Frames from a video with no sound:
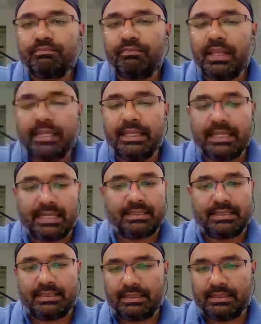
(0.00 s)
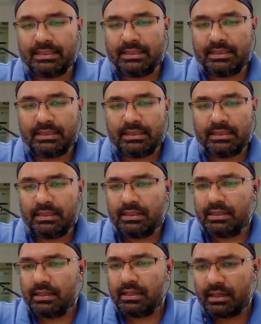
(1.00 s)
yes,
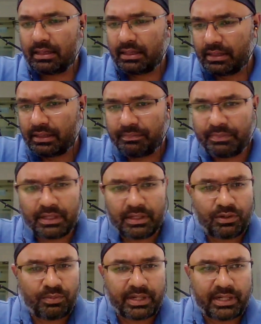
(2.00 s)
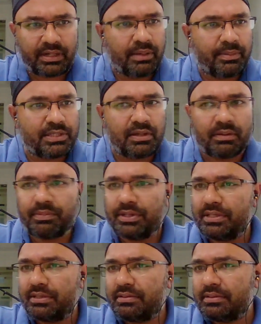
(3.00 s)
I believe my time is up. Is
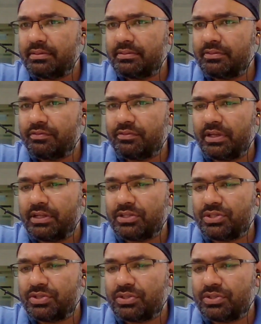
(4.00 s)
it? It's